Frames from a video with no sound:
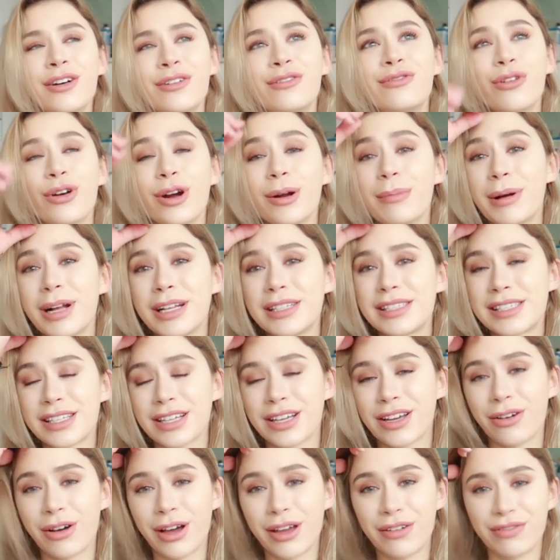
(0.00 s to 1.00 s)
4 months
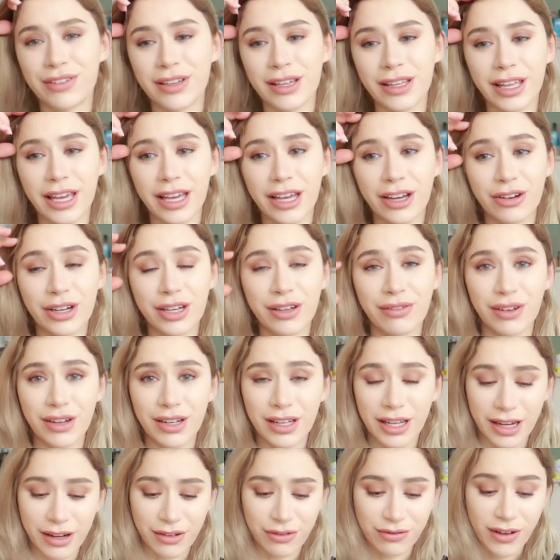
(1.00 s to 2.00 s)
ago, I feel like, or
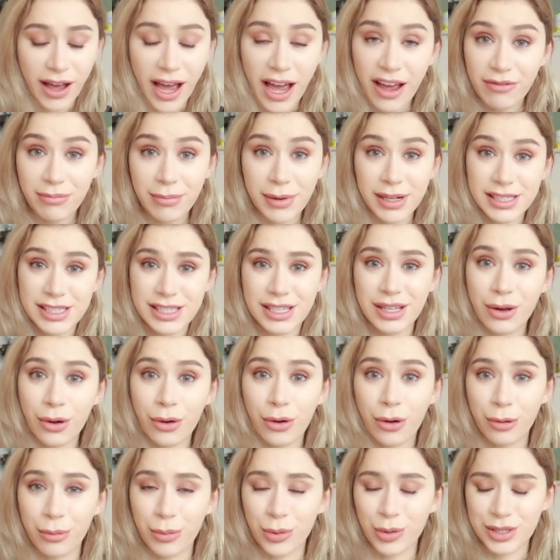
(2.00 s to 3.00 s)
even like 5 months ago
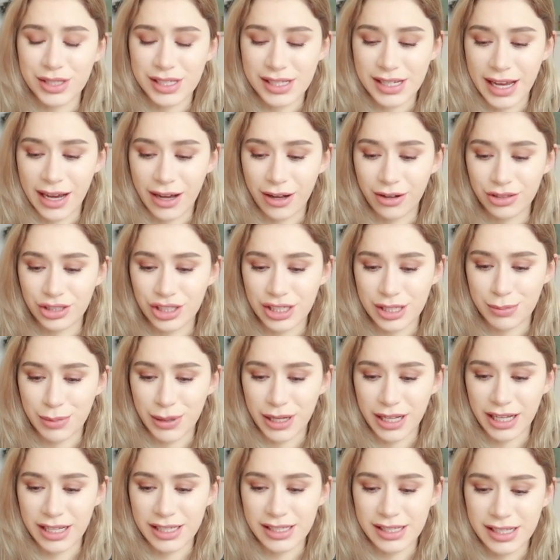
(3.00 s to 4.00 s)
almost now, just
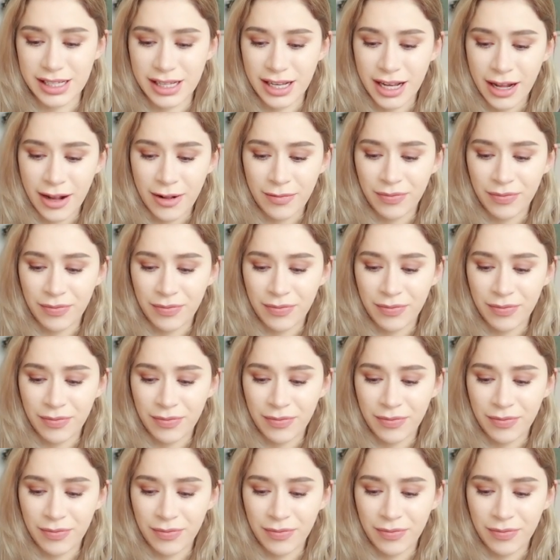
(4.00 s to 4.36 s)
because